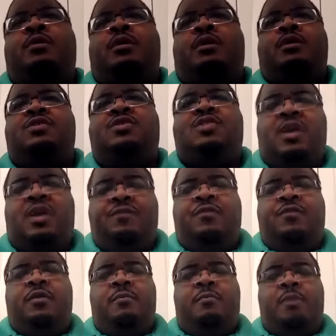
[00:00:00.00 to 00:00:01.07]

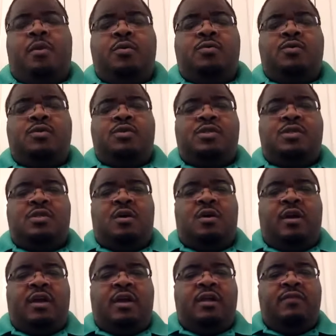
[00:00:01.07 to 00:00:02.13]
suffer the most
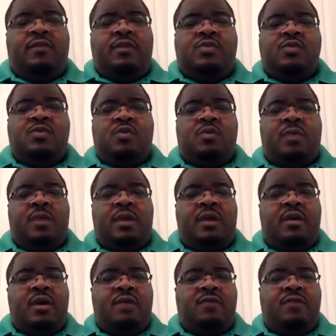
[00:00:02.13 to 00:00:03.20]
are the individuals who are being
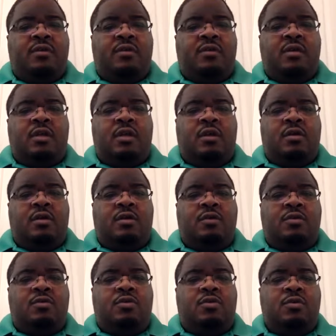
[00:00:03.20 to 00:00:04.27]
covered. You know,
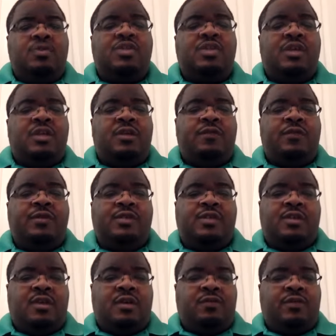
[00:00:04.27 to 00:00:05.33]
you do see a difference in
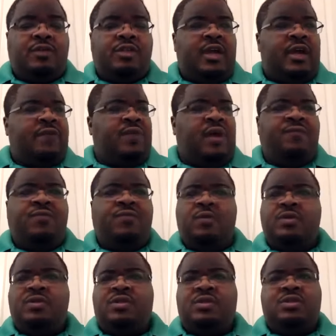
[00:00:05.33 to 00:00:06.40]
coverage. And I've
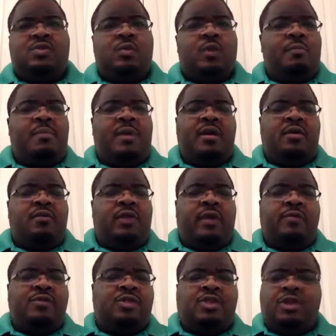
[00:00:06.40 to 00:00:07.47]
noticed this throughout my career. I
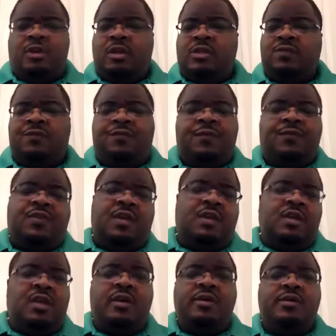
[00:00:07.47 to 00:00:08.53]
was a journalist for 15
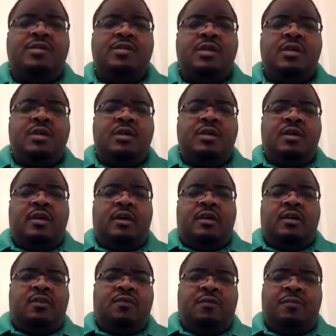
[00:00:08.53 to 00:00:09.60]
years at
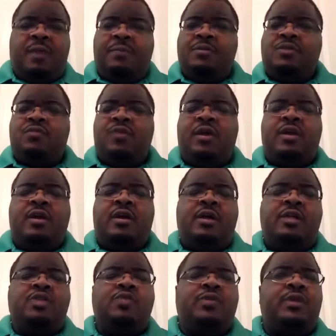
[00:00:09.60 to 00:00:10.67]
different papers around the
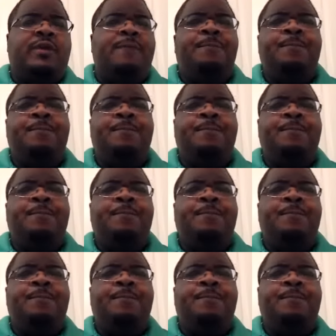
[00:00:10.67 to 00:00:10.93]
country.